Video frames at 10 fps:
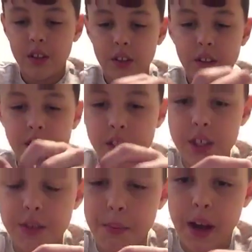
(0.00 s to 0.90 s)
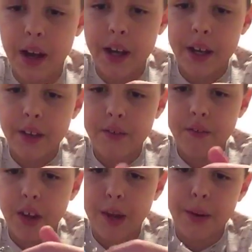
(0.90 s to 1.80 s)
This is my
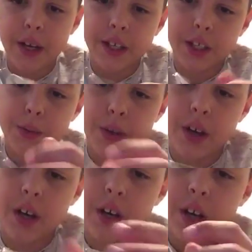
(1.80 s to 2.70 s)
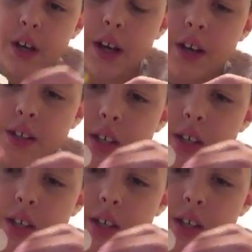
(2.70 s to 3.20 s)
vibrating spinner. As